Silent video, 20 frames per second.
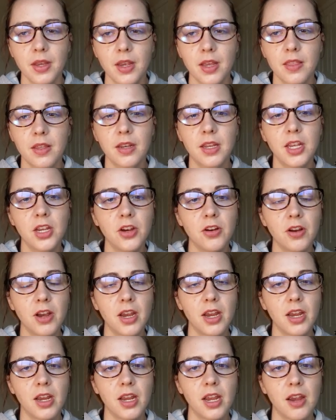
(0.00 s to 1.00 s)
And then here
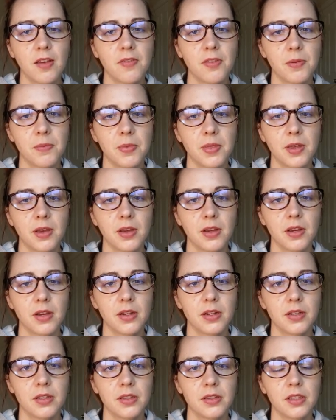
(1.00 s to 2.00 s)
I gave them
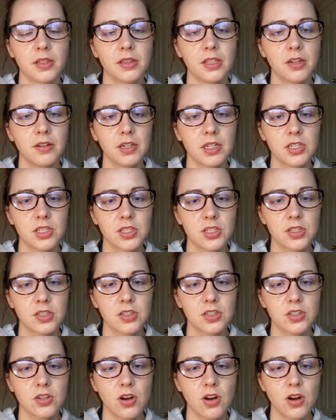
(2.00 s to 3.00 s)
the lyrics to
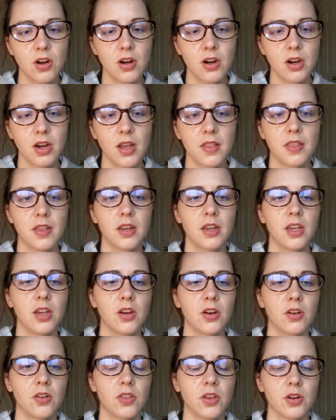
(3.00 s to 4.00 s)
the song, and then
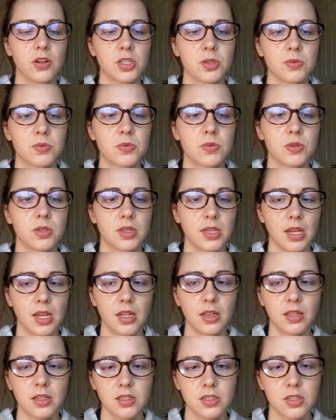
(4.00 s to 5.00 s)
here they
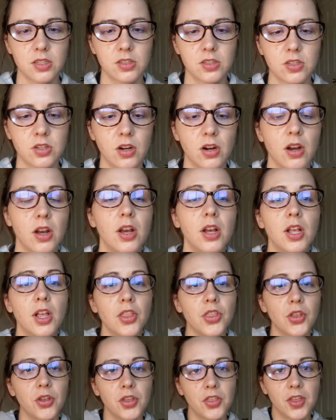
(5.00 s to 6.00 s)
can listen to the song.
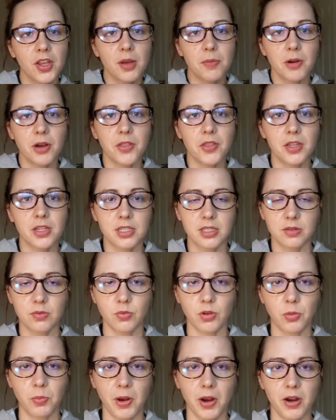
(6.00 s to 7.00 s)
The other thing about this
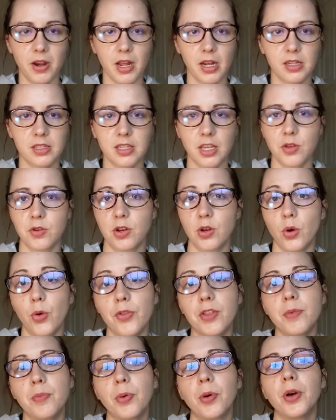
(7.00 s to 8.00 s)
with Pear Deck is that you can
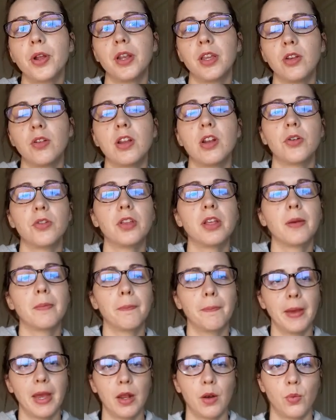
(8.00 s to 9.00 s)
only
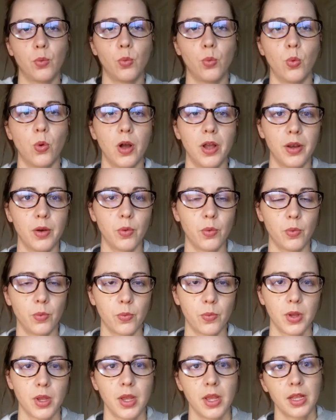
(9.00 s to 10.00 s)
embed one
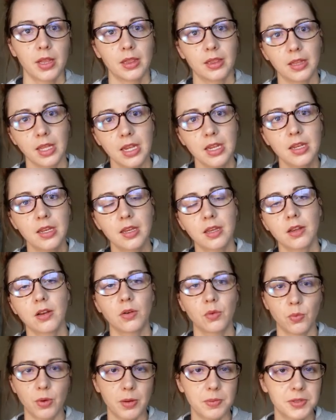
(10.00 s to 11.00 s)
link
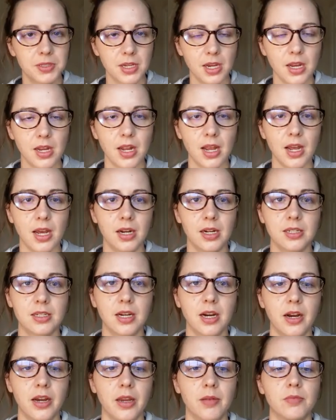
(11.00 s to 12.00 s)
or website at a
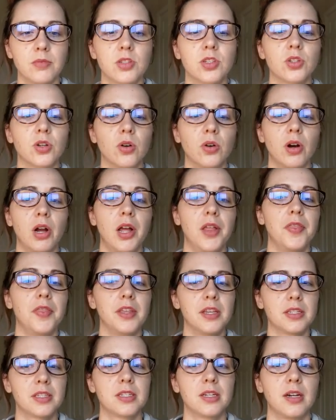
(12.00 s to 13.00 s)
time. So on
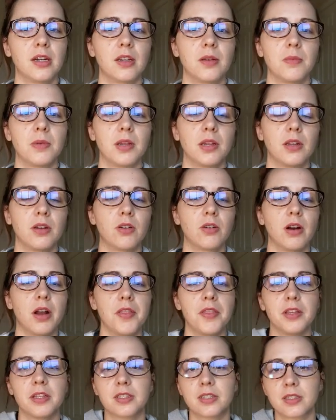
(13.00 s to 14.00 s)
this document or
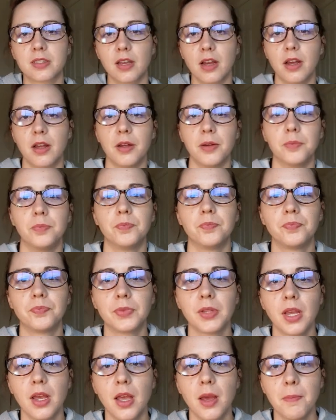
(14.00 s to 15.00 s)
on this
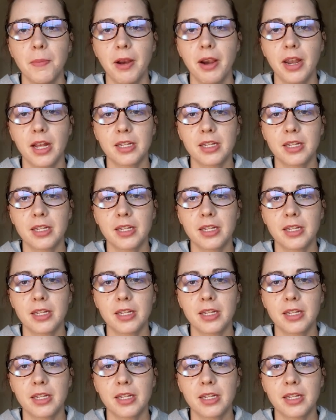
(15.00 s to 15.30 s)
Pear